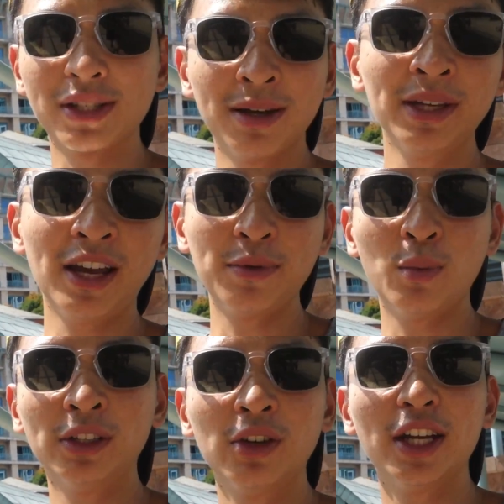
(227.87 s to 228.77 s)
was something I've been
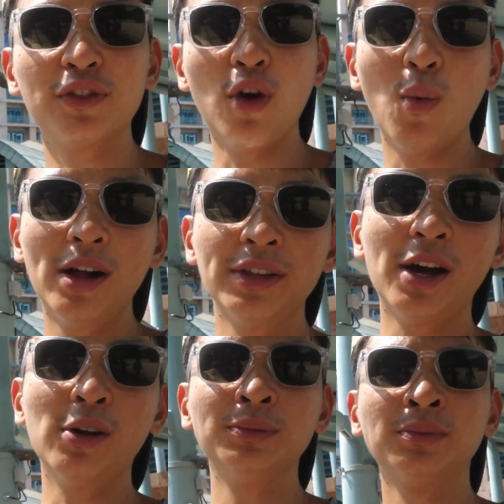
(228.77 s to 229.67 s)
wanting to hatch for a while
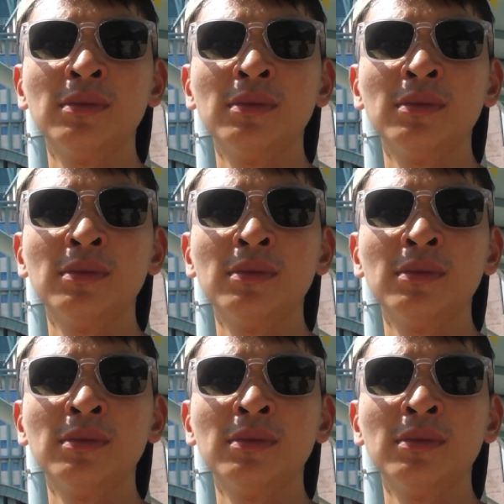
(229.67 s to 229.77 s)
now.